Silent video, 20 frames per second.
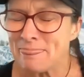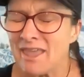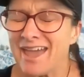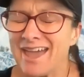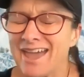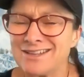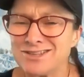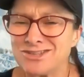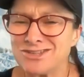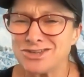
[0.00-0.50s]

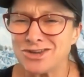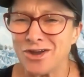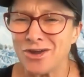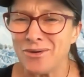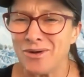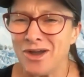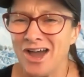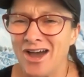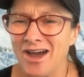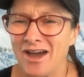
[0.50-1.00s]
And
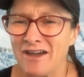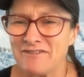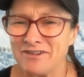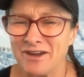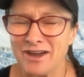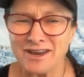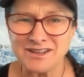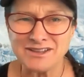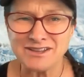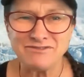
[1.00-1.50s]
so I
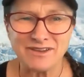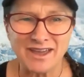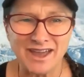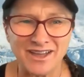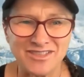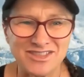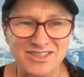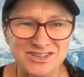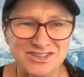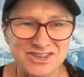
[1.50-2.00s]
finally
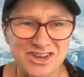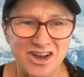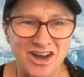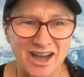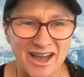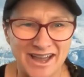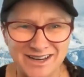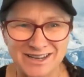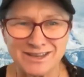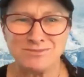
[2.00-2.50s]
found this
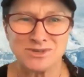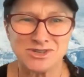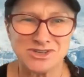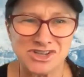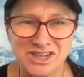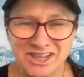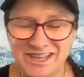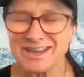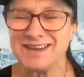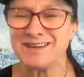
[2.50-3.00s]
guy and he was
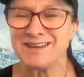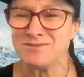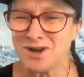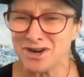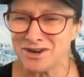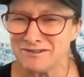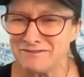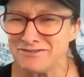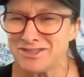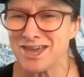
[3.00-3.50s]
cleaning
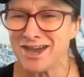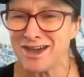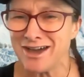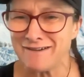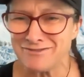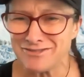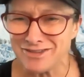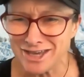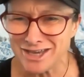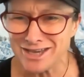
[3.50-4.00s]
one of the
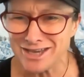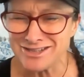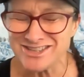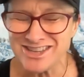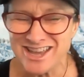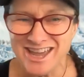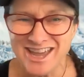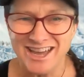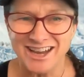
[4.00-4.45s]
RVs.